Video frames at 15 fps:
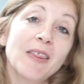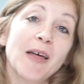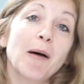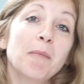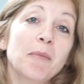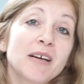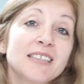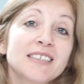
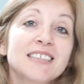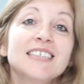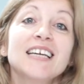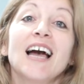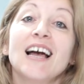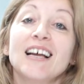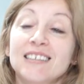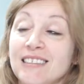That means,
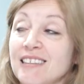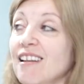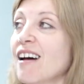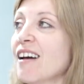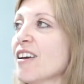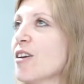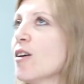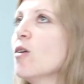yes,
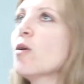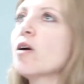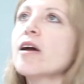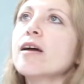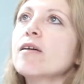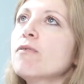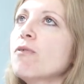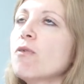like you're
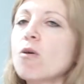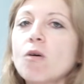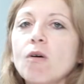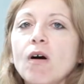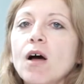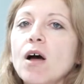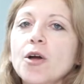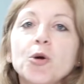looking
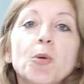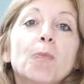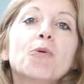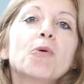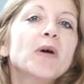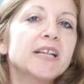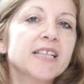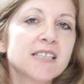for your
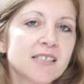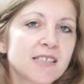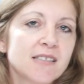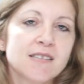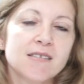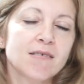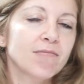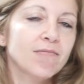prince.